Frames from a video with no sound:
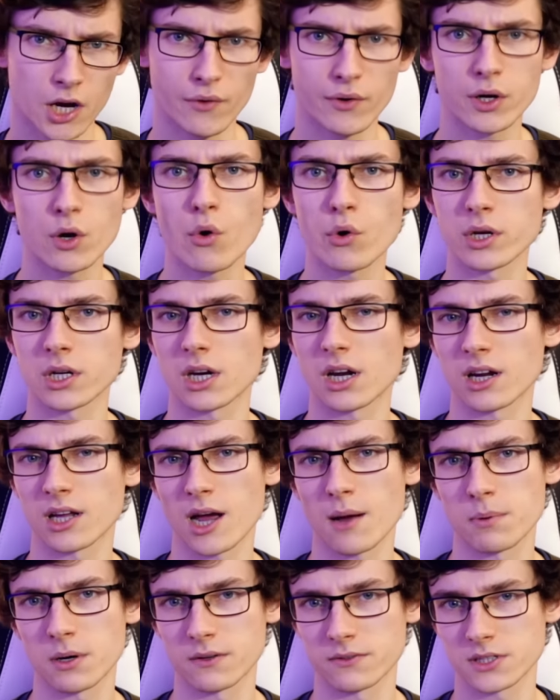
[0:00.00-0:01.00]
I recorded a
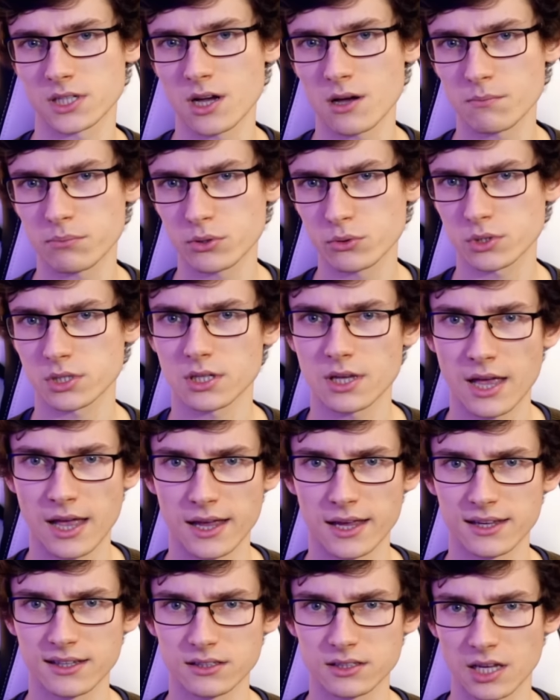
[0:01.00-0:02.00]
couple of samples
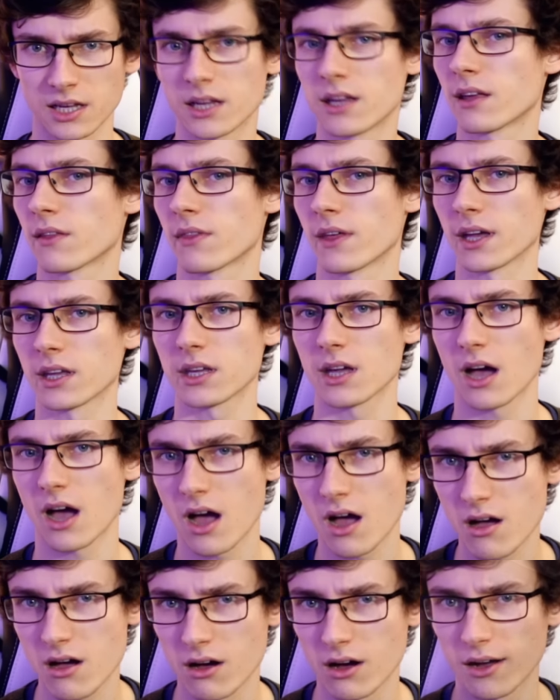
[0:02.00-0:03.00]
and here they
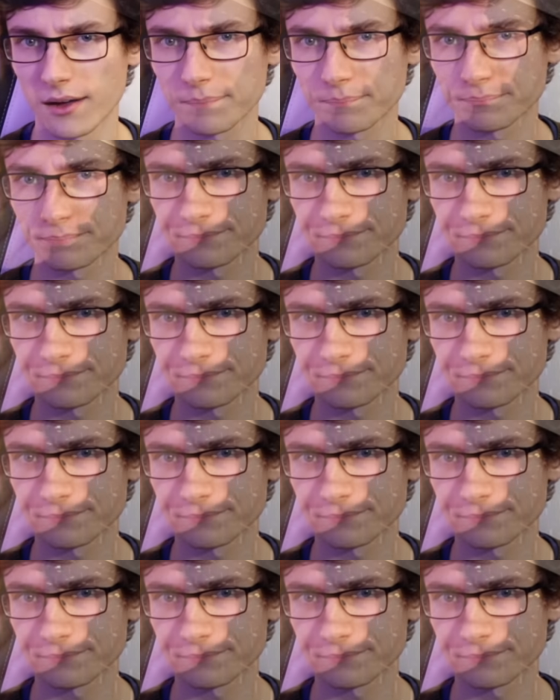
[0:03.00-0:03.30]
are.